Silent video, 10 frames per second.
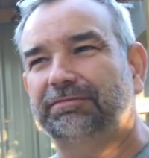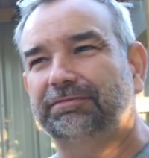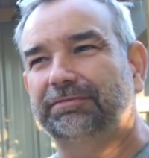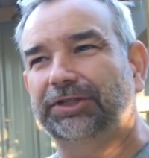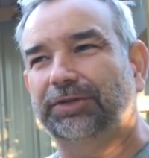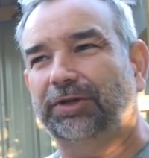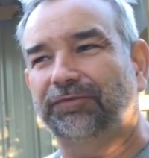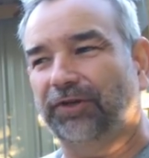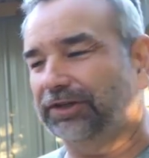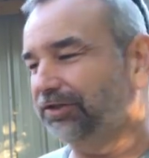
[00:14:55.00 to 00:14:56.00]
you know,
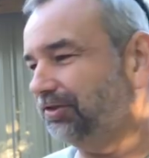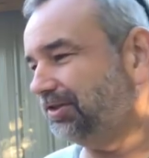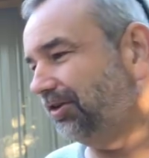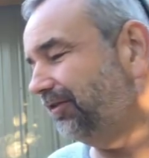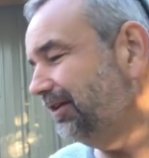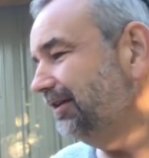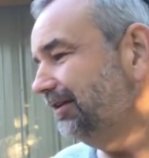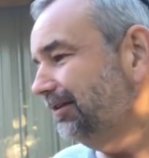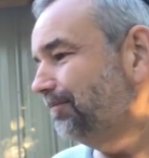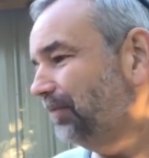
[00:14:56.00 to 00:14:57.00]
conflicted yourself.
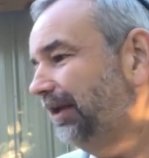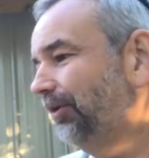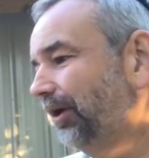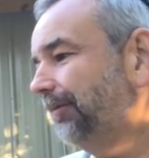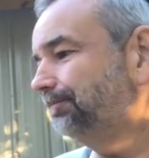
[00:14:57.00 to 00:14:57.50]
Anyway,